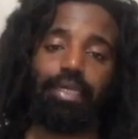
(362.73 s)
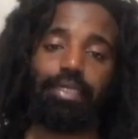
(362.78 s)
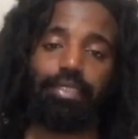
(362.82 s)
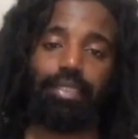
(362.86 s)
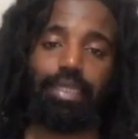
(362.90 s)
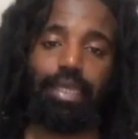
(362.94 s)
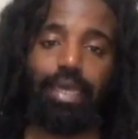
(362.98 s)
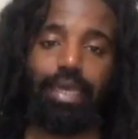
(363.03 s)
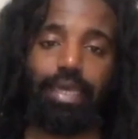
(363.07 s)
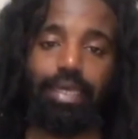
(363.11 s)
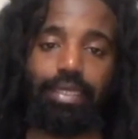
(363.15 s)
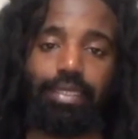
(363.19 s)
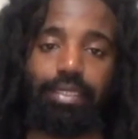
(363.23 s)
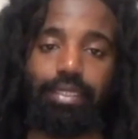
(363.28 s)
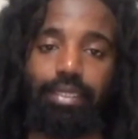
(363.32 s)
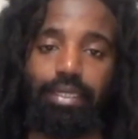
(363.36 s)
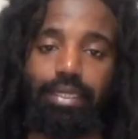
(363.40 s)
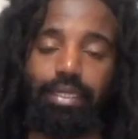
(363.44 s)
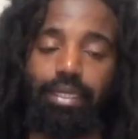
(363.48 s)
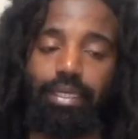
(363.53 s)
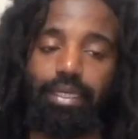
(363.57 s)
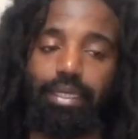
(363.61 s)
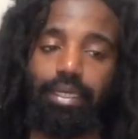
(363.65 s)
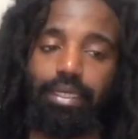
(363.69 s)
like that,
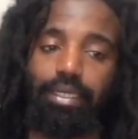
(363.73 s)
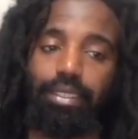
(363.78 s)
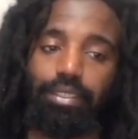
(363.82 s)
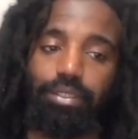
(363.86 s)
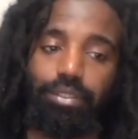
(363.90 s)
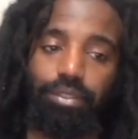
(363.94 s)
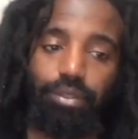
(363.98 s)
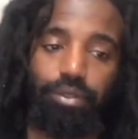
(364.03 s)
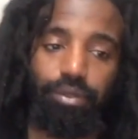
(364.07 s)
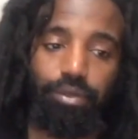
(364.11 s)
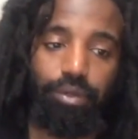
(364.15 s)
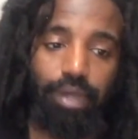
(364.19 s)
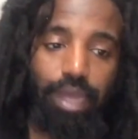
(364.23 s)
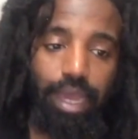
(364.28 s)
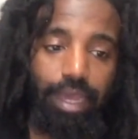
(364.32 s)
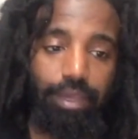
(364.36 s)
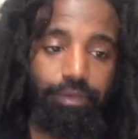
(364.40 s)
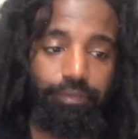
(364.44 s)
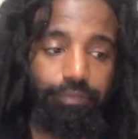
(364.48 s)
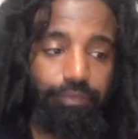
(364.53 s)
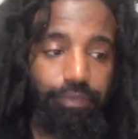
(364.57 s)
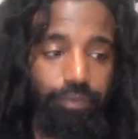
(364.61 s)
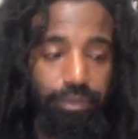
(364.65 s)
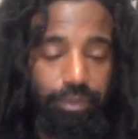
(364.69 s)
you know,
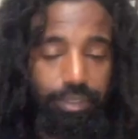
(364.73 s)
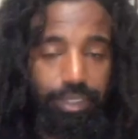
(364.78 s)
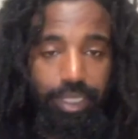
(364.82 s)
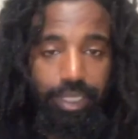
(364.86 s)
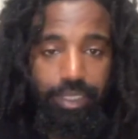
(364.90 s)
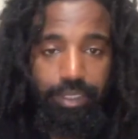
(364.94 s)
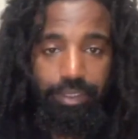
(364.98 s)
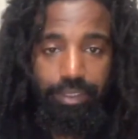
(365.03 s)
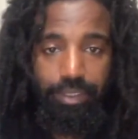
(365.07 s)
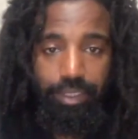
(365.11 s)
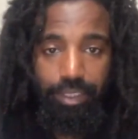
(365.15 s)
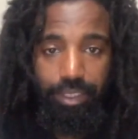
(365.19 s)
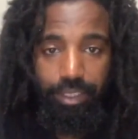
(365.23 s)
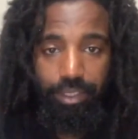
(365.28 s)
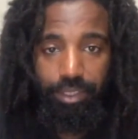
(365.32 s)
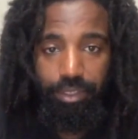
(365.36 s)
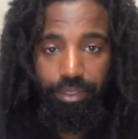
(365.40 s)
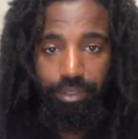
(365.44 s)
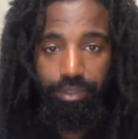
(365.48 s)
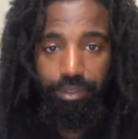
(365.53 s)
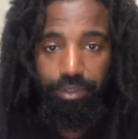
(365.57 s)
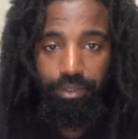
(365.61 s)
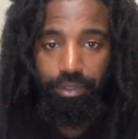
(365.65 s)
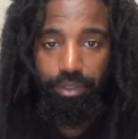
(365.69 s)
I feel like
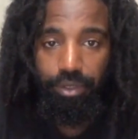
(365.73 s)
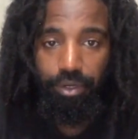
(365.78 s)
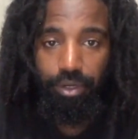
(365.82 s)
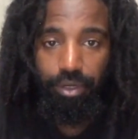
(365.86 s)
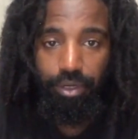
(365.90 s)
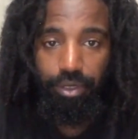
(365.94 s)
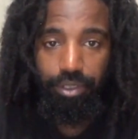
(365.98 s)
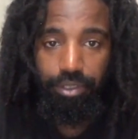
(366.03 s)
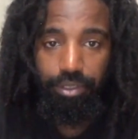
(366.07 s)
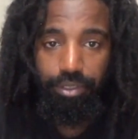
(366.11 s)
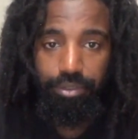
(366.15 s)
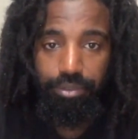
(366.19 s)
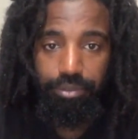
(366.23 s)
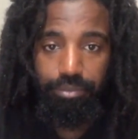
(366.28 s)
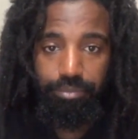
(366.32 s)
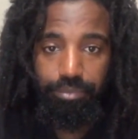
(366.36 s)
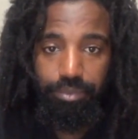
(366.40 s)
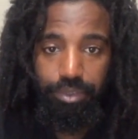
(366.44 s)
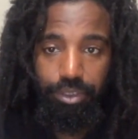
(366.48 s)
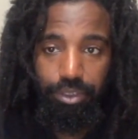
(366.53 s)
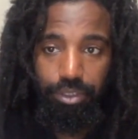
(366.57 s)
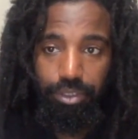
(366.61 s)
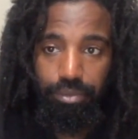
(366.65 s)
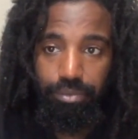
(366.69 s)
they are,
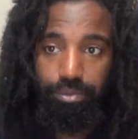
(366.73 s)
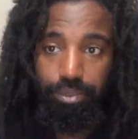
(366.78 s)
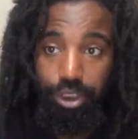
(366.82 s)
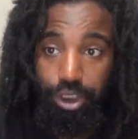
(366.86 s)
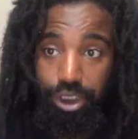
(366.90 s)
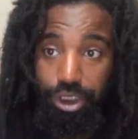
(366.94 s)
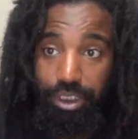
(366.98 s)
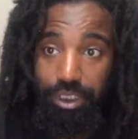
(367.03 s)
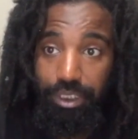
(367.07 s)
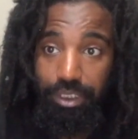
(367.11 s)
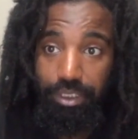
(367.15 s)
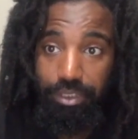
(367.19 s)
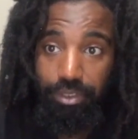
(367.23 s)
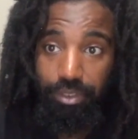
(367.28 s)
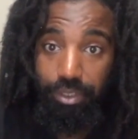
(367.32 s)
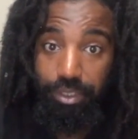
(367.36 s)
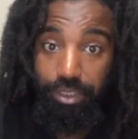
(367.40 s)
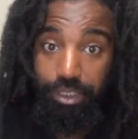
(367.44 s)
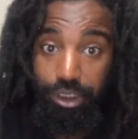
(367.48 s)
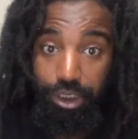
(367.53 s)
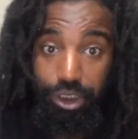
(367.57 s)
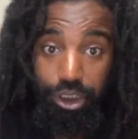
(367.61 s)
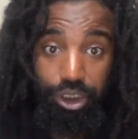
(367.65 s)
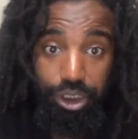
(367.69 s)
you know, shitting
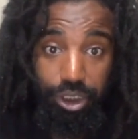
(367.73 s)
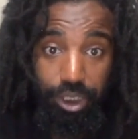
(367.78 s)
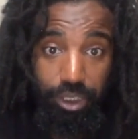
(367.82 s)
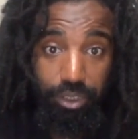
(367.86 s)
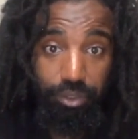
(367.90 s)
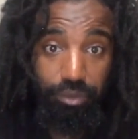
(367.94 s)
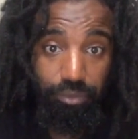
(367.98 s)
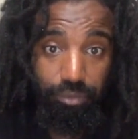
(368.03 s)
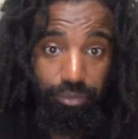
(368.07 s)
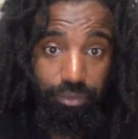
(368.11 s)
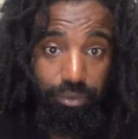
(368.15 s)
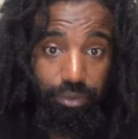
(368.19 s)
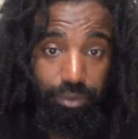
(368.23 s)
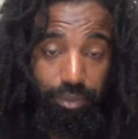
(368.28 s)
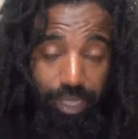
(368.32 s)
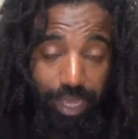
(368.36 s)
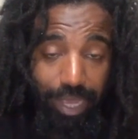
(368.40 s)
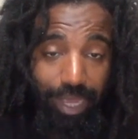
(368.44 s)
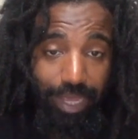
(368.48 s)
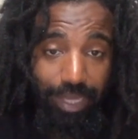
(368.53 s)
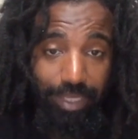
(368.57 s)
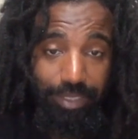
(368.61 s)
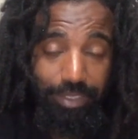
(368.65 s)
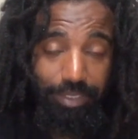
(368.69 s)
on the general
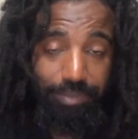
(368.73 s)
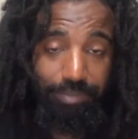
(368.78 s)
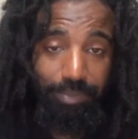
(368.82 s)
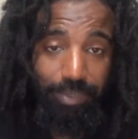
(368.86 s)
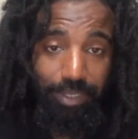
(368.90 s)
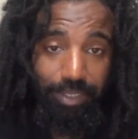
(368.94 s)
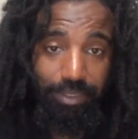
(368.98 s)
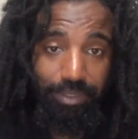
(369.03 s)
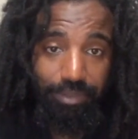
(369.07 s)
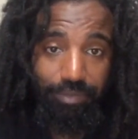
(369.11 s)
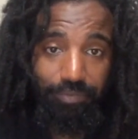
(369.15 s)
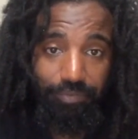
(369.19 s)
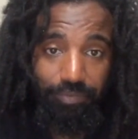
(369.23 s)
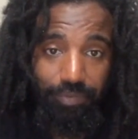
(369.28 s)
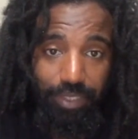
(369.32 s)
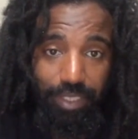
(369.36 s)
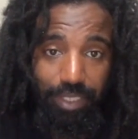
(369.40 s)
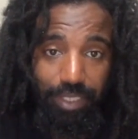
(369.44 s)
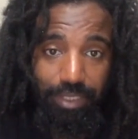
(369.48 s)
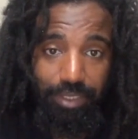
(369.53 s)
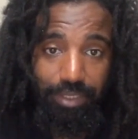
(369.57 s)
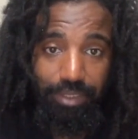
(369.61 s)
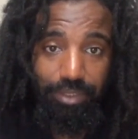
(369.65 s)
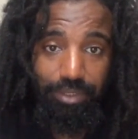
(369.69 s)
aspect of
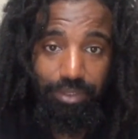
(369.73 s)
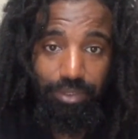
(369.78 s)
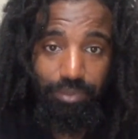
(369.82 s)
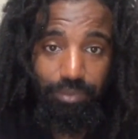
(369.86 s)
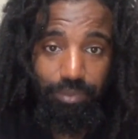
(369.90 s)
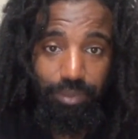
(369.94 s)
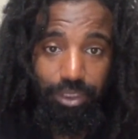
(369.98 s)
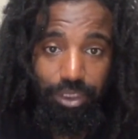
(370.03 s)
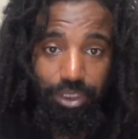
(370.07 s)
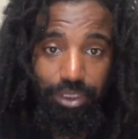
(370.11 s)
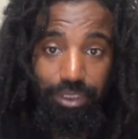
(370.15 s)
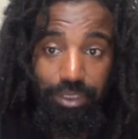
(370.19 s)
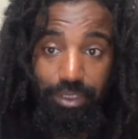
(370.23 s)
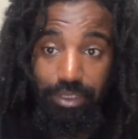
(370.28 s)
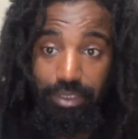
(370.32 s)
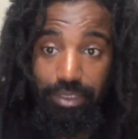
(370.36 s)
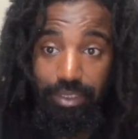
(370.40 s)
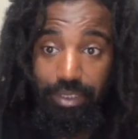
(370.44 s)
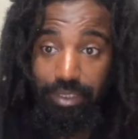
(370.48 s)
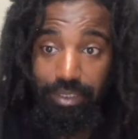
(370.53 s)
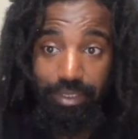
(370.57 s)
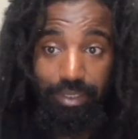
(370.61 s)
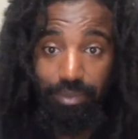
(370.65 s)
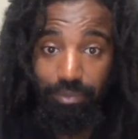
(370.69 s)
things, which is
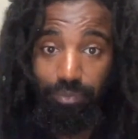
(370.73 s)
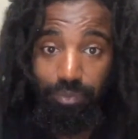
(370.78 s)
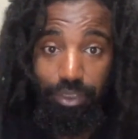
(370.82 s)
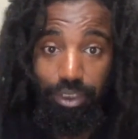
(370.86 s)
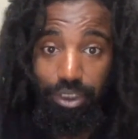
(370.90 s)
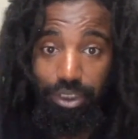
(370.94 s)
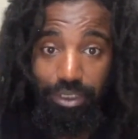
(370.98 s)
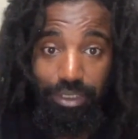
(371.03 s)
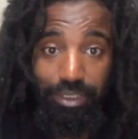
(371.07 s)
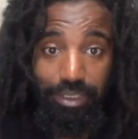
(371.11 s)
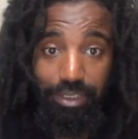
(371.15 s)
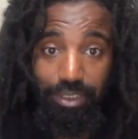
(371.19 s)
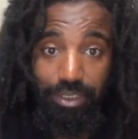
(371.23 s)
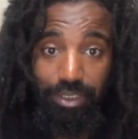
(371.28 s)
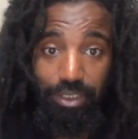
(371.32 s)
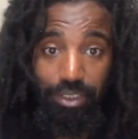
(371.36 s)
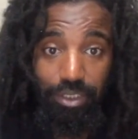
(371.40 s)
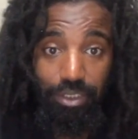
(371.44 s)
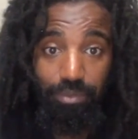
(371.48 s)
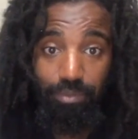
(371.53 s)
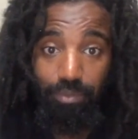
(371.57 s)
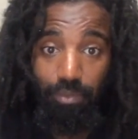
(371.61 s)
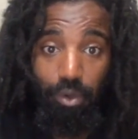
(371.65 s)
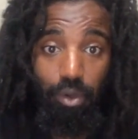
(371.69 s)
a
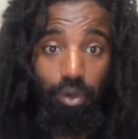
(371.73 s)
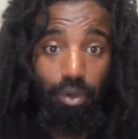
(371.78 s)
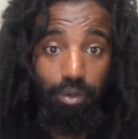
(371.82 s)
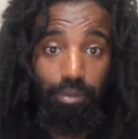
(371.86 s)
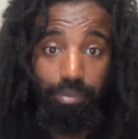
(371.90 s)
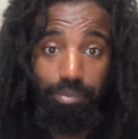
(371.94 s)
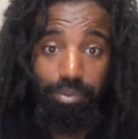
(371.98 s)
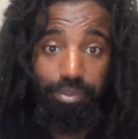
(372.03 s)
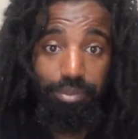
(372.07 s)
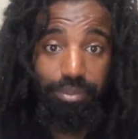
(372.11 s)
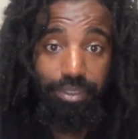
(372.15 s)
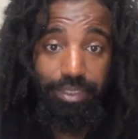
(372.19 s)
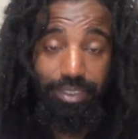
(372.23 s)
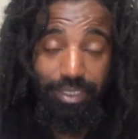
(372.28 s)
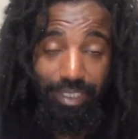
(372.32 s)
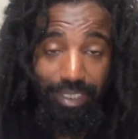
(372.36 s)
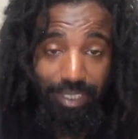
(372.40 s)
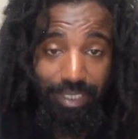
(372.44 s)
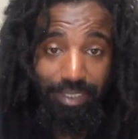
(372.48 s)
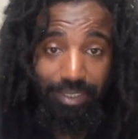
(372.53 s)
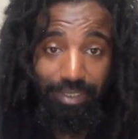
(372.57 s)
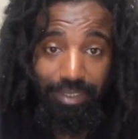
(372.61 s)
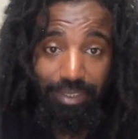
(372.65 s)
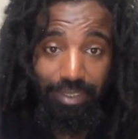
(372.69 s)
small
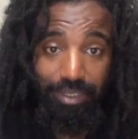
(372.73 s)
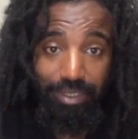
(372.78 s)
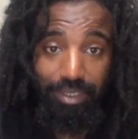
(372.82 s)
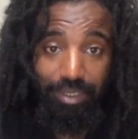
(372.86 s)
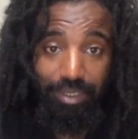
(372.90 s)
percent.